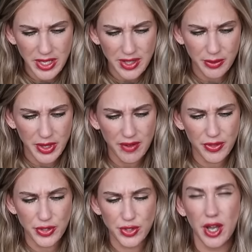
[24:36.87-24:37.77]
And then we have
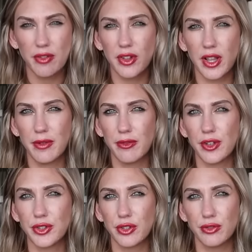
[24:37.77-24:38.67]
the Soft Glam
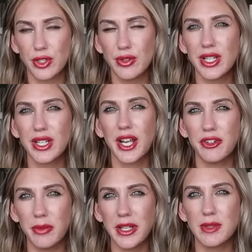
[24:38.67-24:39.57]
Filter Fluid. Kind
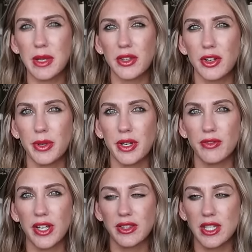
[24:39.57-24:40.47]
of reminds me a little bit of
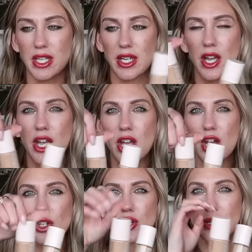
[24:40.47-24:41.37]
like the
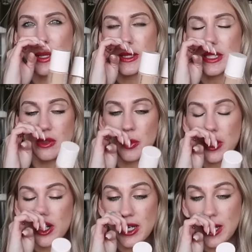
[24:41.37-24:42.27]
Charlotte
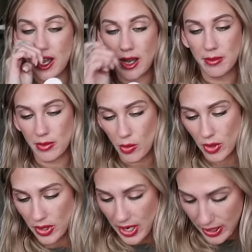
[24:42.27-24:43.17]
Tilbury um,
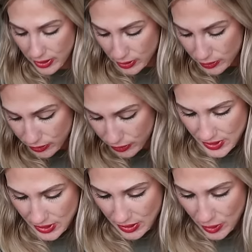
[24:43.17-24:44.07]
or e.l.f. This is
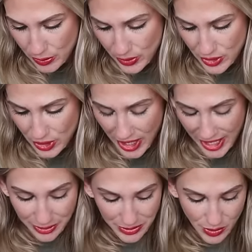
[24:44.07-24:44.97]
a glow booster.
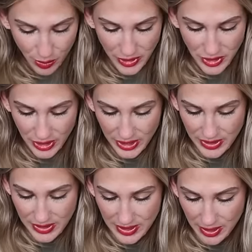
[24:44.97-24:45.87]
I almost wonder,
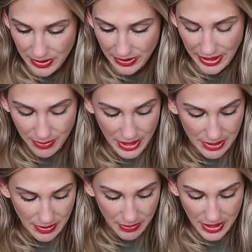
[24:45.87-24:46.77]
because these come in light,
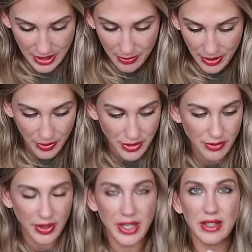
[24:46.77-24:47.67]
medium, and medium. I wonder
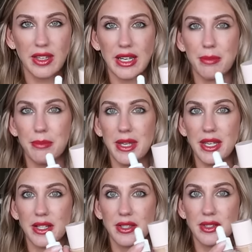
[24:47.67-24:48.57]
if I could like
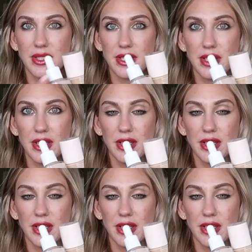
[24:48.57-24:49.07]
mix.